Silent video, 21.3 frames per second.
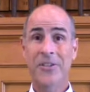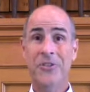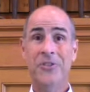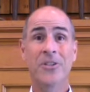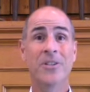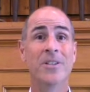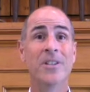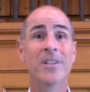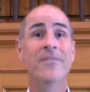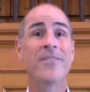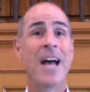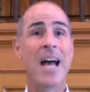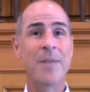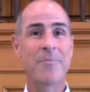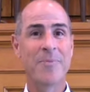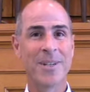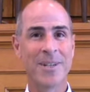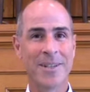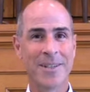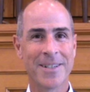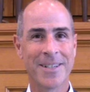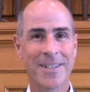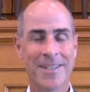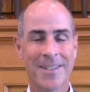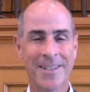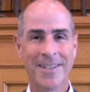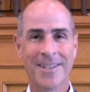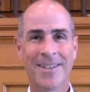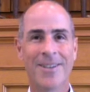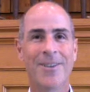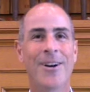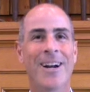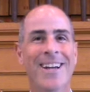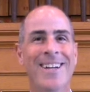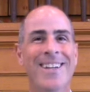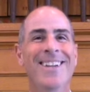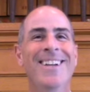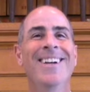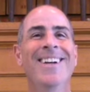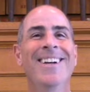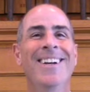shouldn't have happened, right?